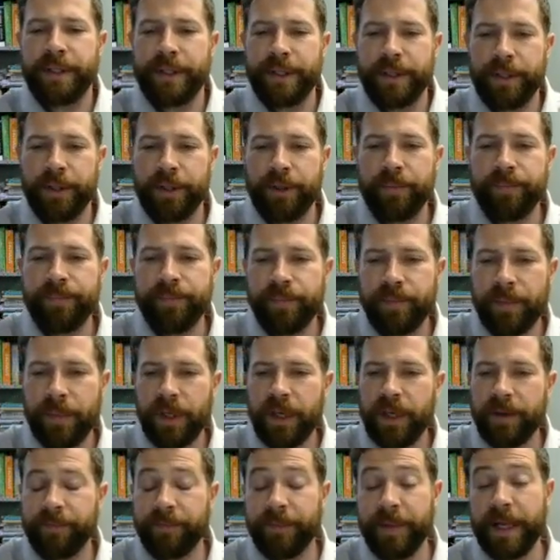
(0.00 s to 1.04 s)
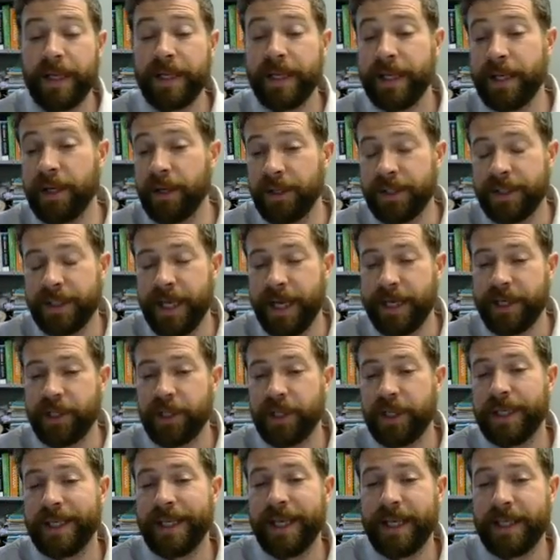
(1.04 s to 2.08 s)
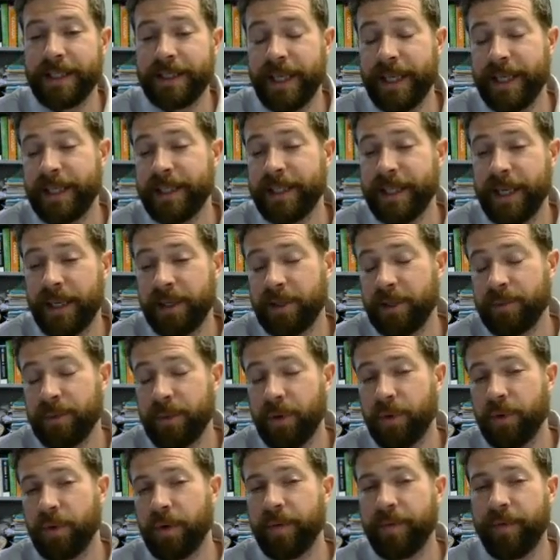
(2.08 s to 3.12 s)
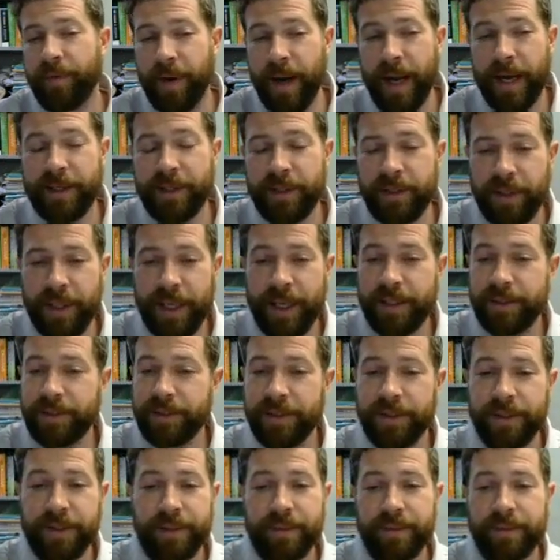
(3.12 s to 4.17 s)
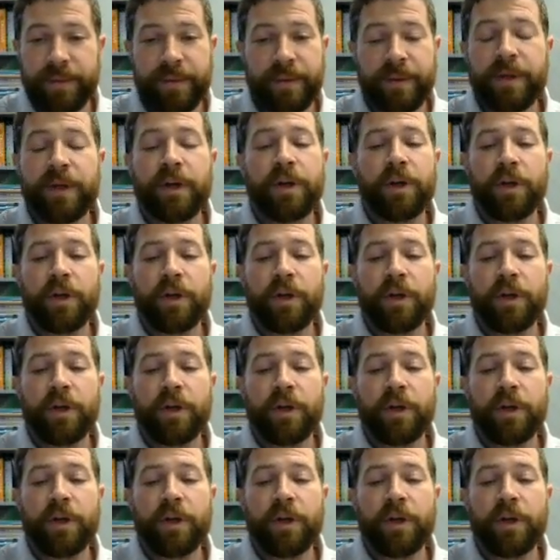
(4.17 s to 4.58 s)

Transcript: Here's the deal. If that intersection is a decimal or a fractional answer,